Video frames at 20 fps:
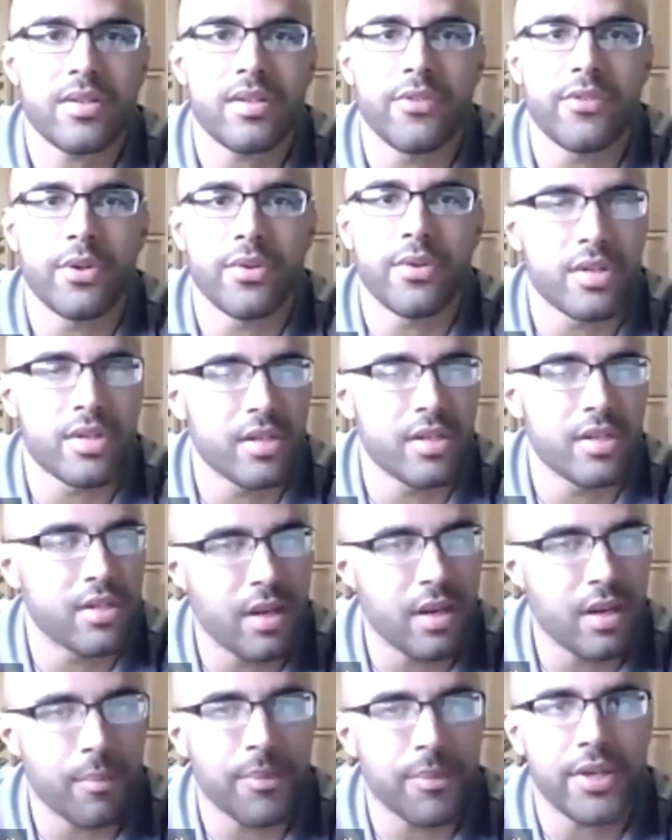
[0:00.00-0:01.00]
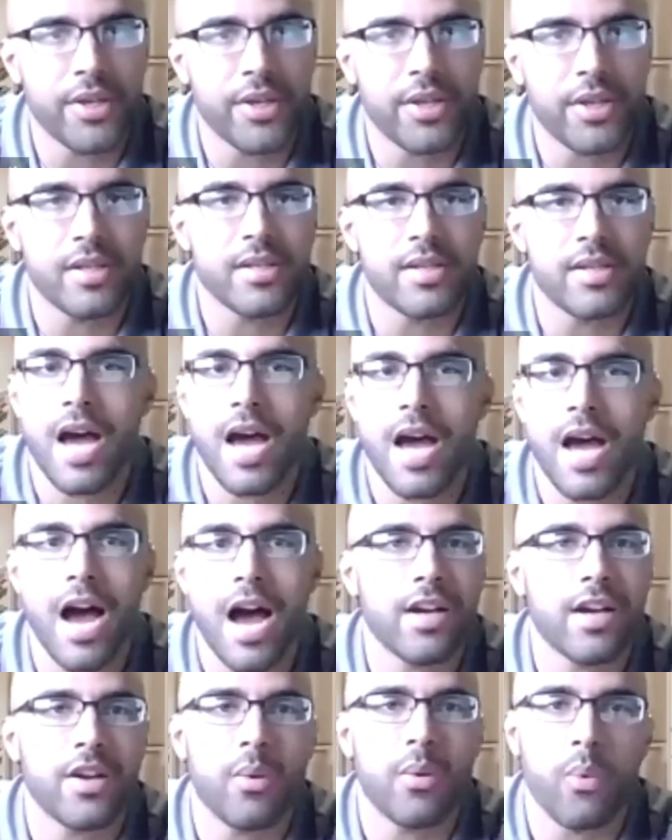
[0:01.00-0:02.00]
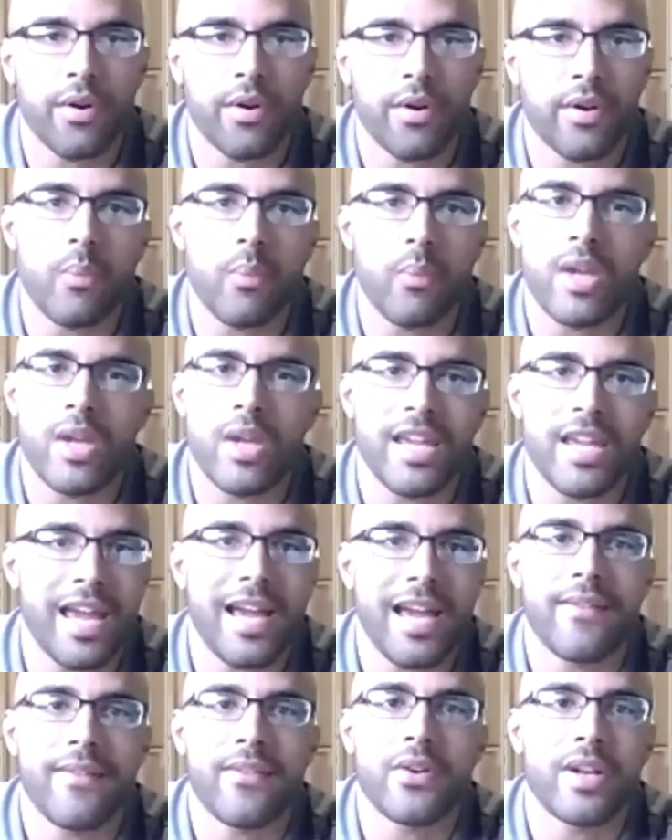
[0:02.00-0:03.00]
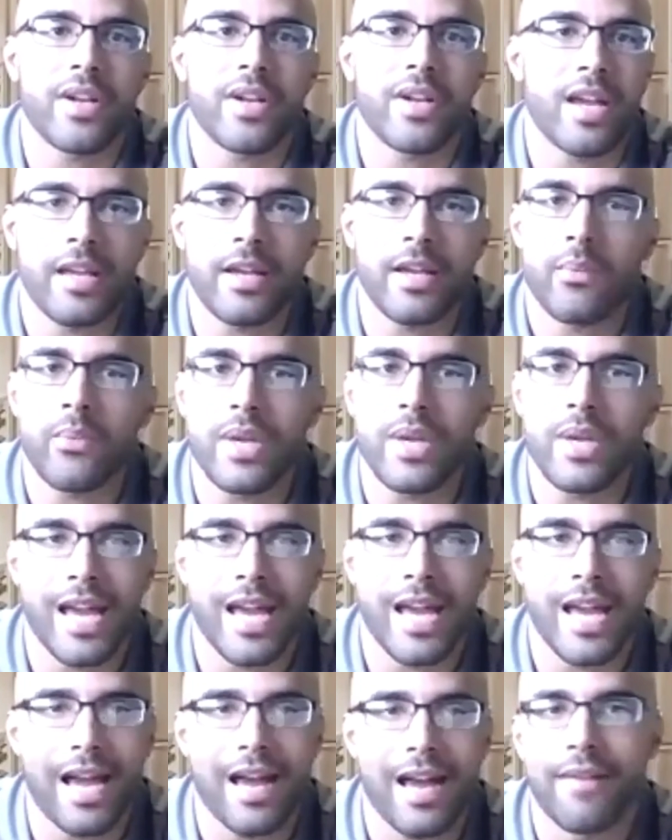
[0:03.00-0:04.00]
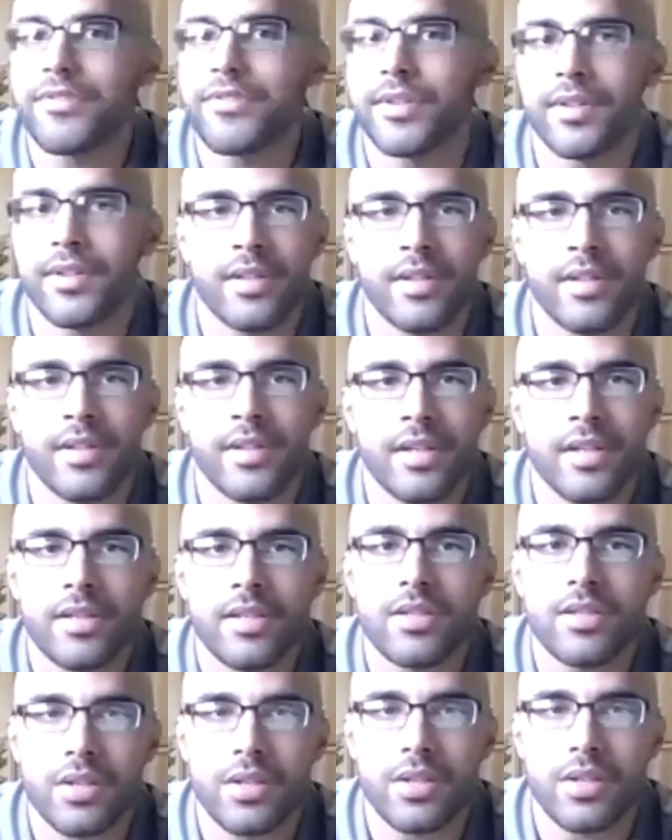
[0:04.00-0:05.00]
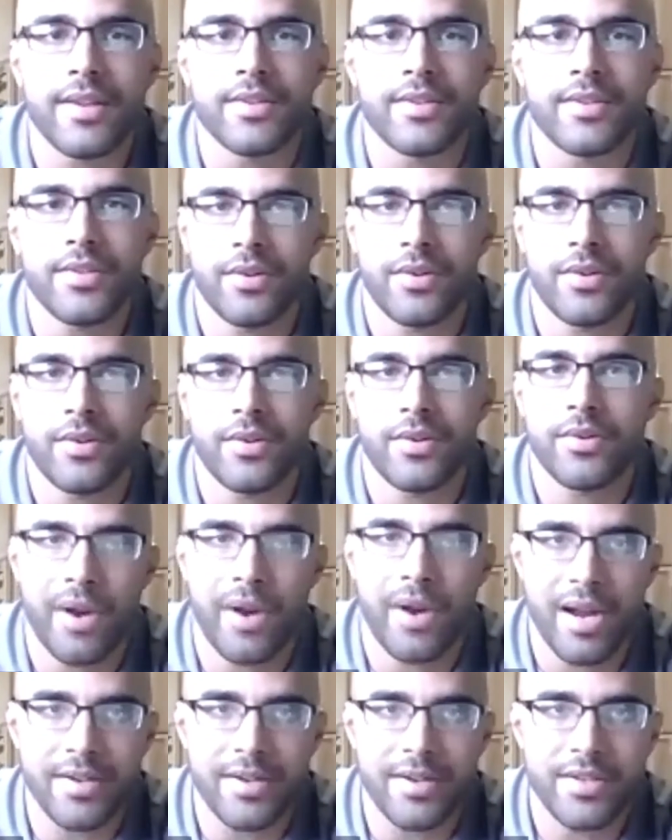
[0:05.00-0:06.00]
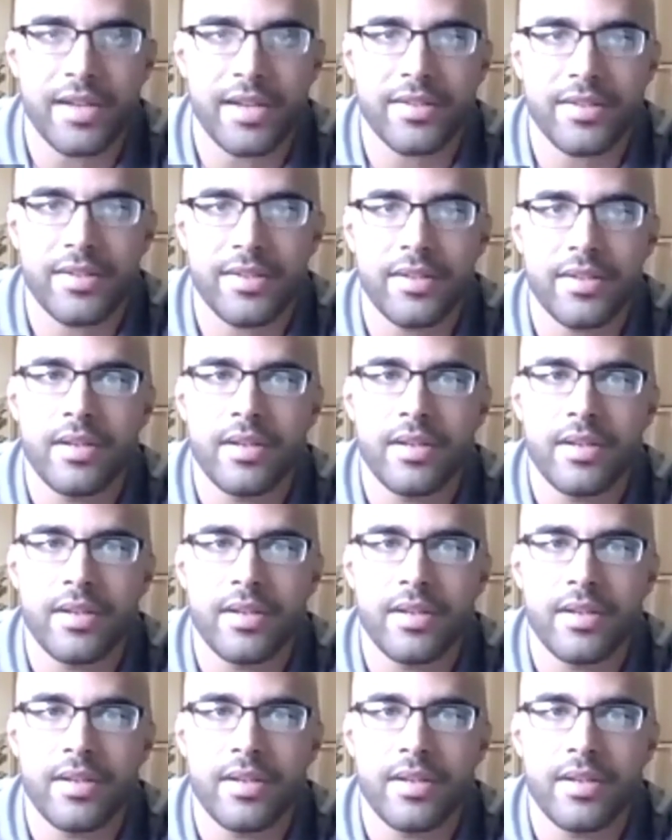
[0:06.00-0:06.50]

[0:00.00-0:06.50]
if there's just something that's not going to work and we can't have our name on it, we have to decline certain projects.